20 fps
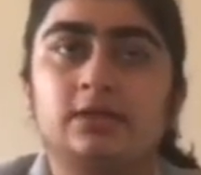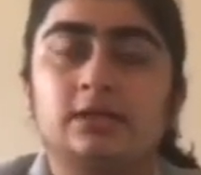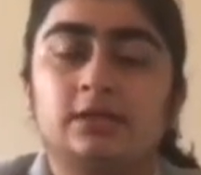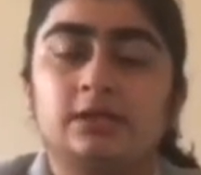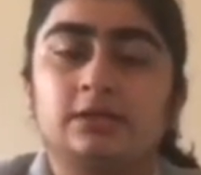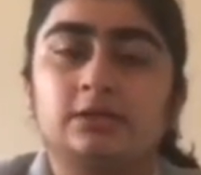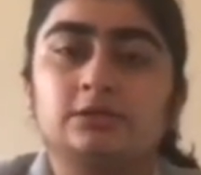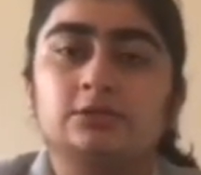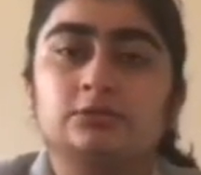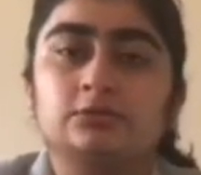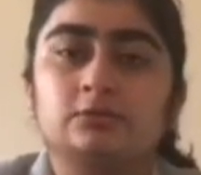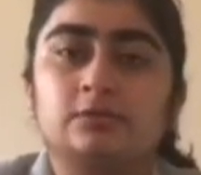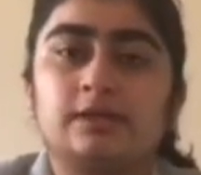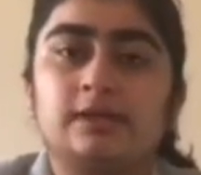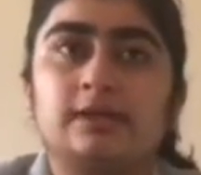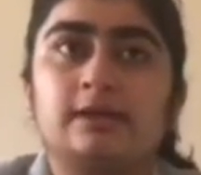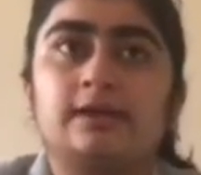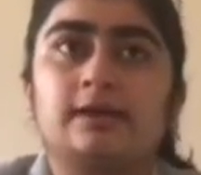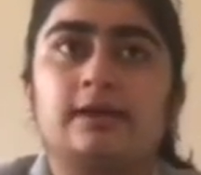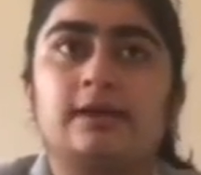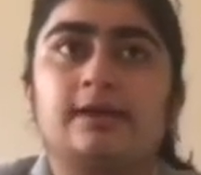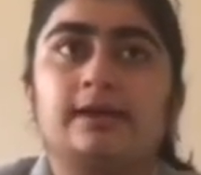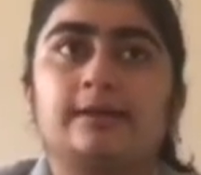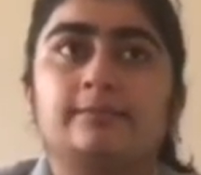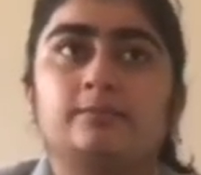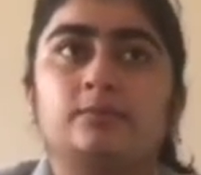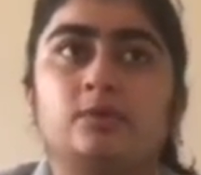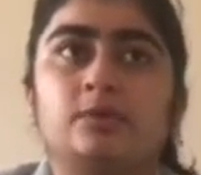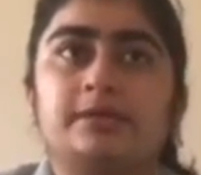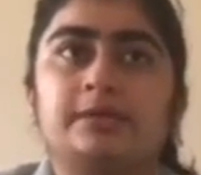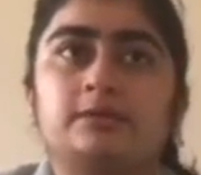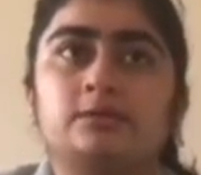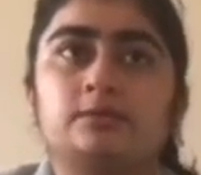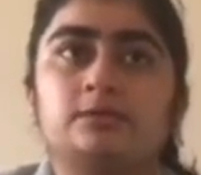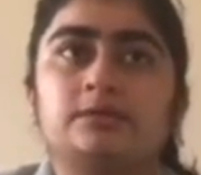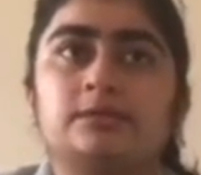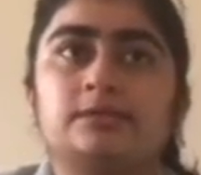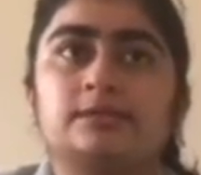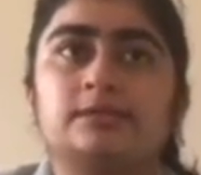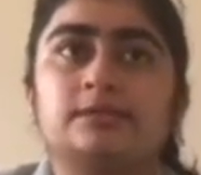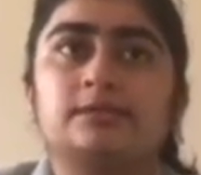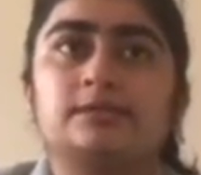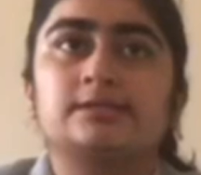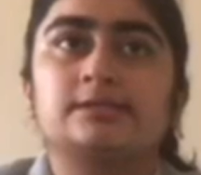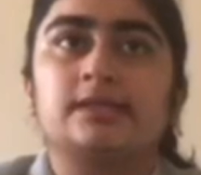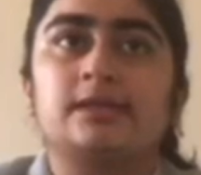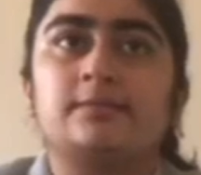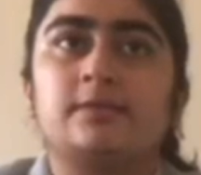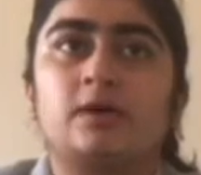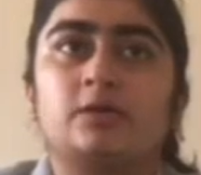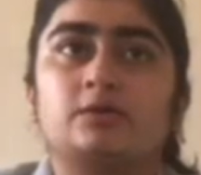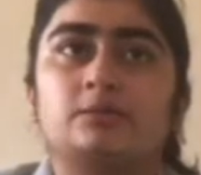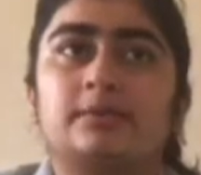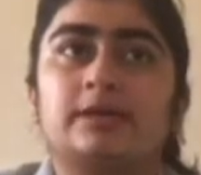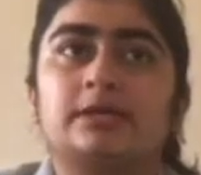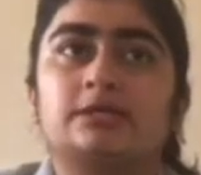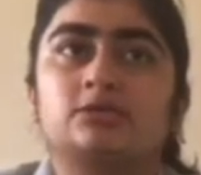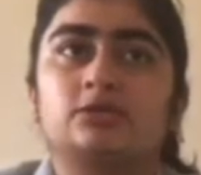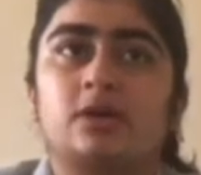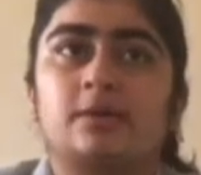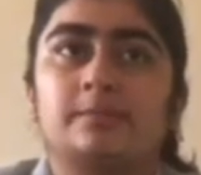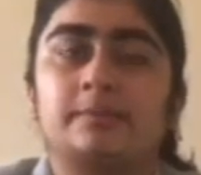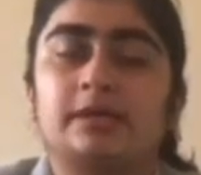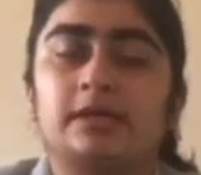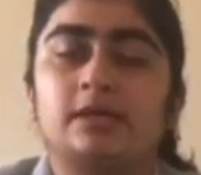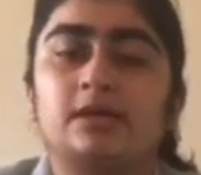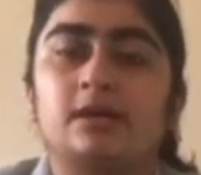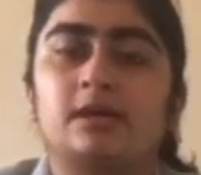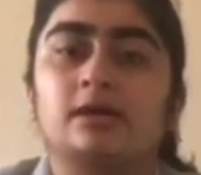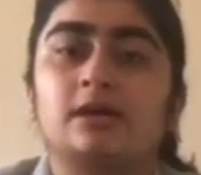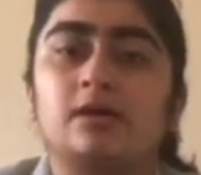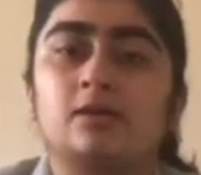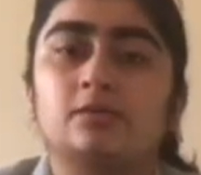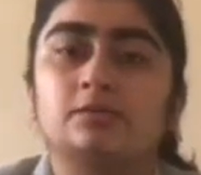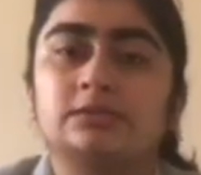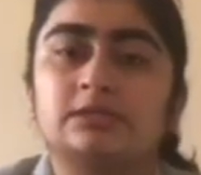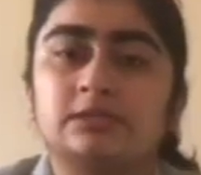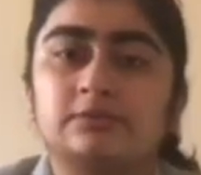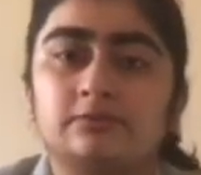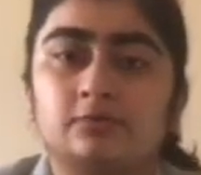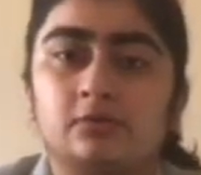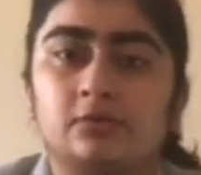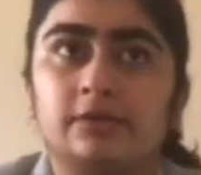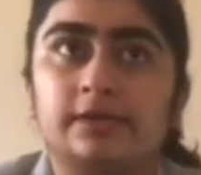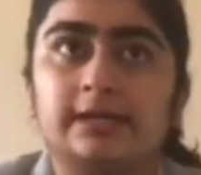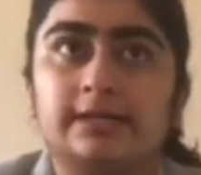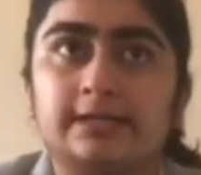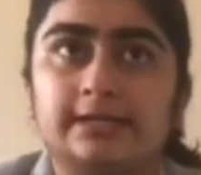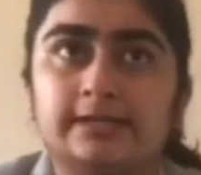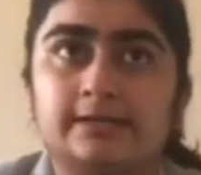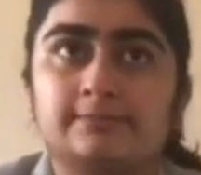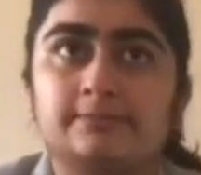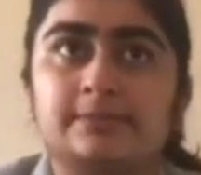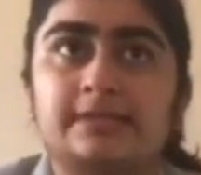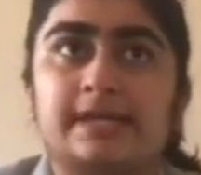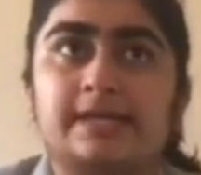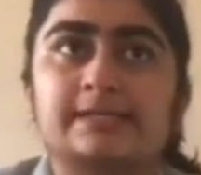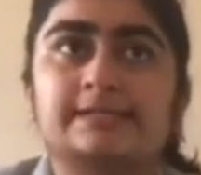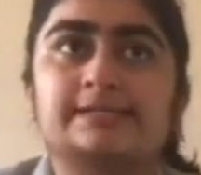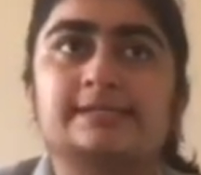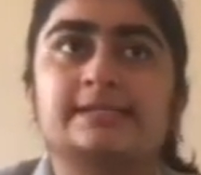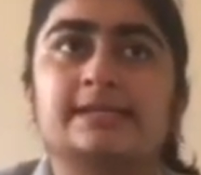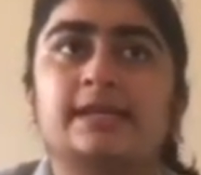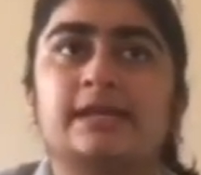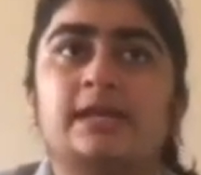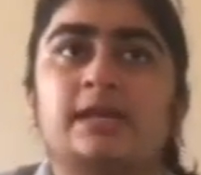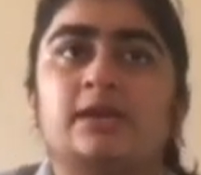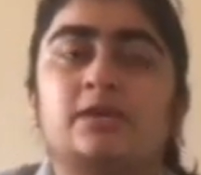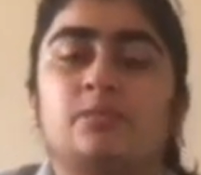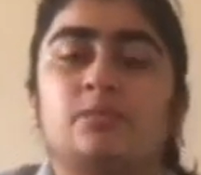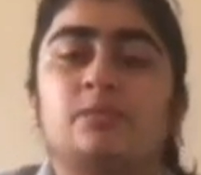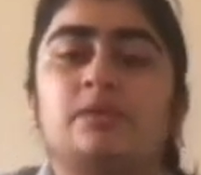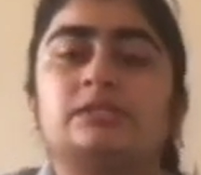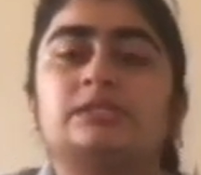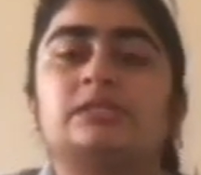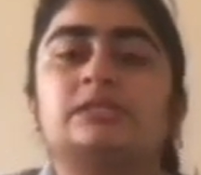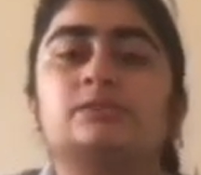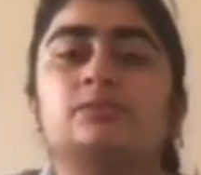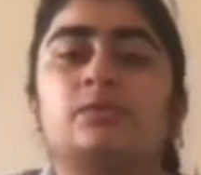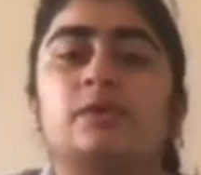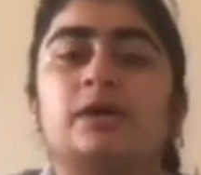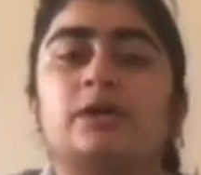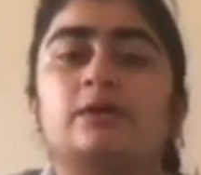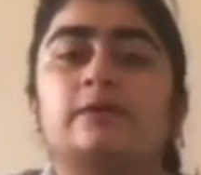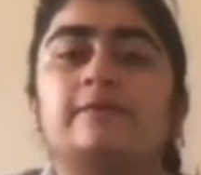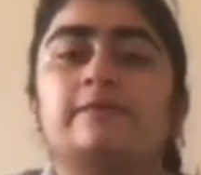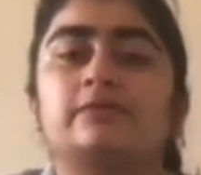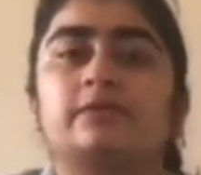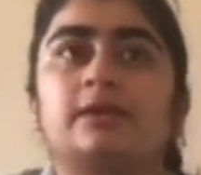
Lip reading: Today I am going to discuss about my topic accounting for income tax, which is one of the